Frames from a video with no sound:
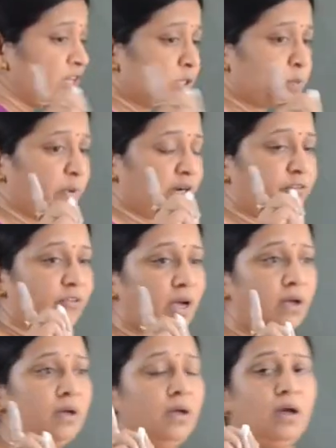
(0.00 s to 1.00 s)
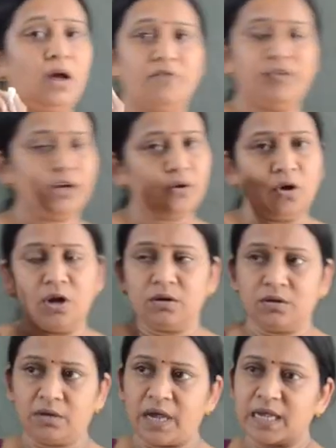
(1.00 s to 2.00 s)
spectra,
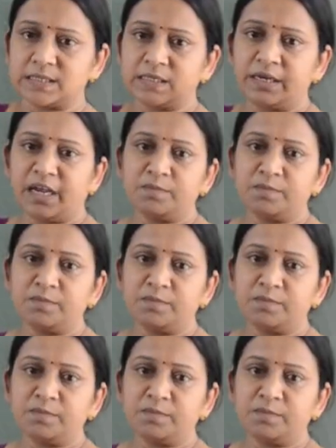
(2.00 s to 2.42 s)
as the name